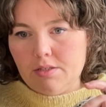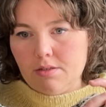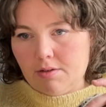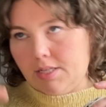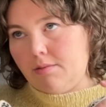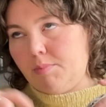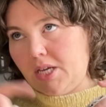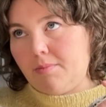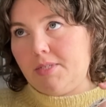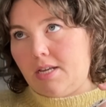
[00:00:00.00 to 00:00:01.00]
so I pick
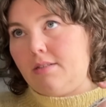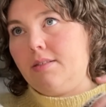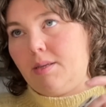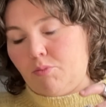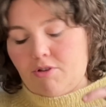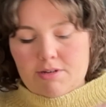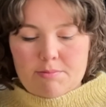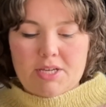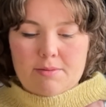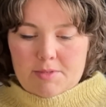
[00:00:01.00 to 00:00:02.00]
up 10, skip 1,
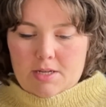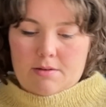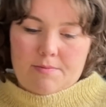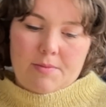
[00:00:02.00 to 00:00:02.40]
pick up 10.